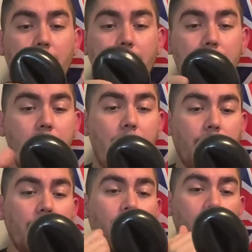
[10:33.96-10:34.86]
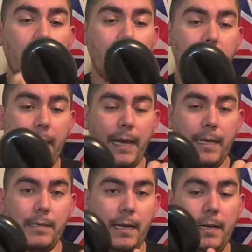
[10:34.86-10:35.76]
And now I can go ahead
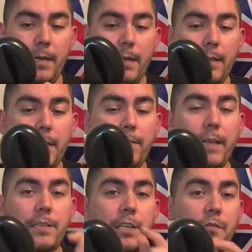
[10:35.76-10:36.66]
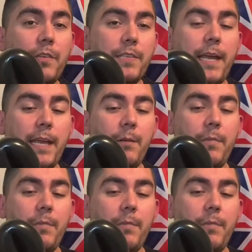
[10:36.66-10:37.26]
and leave that just for a second,